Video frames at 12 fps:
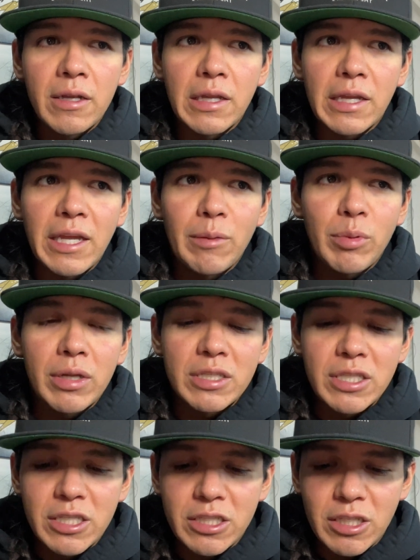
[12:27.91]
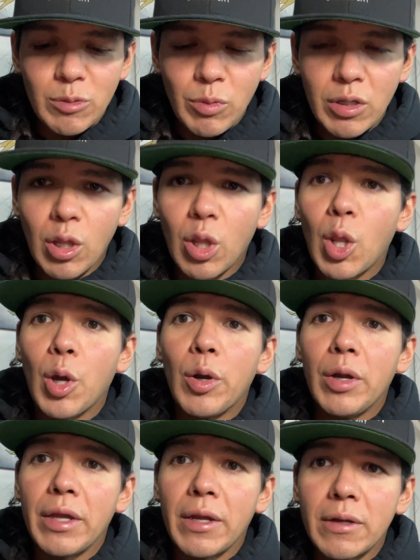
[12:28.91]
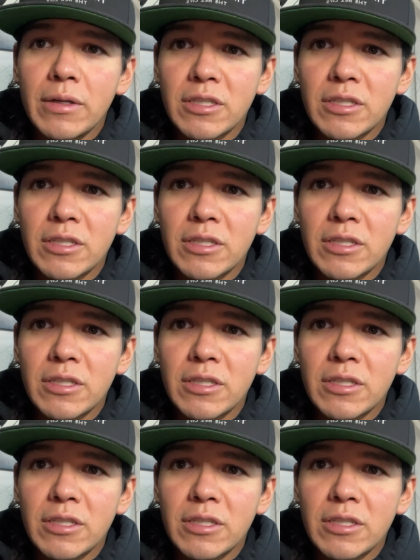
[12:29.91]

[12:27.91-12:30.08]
to keep consistent with learning